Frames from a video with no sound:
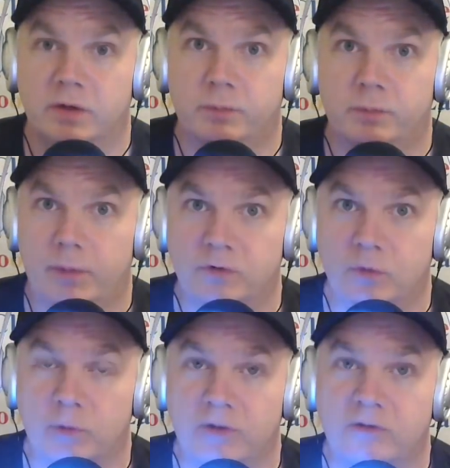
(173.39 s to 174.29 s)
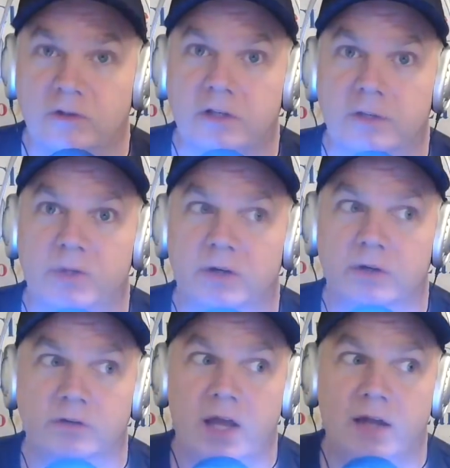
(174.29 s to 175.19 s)
up until recently
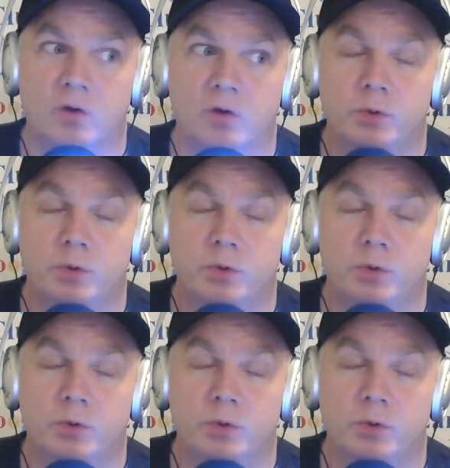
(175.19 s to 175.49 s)
because he had no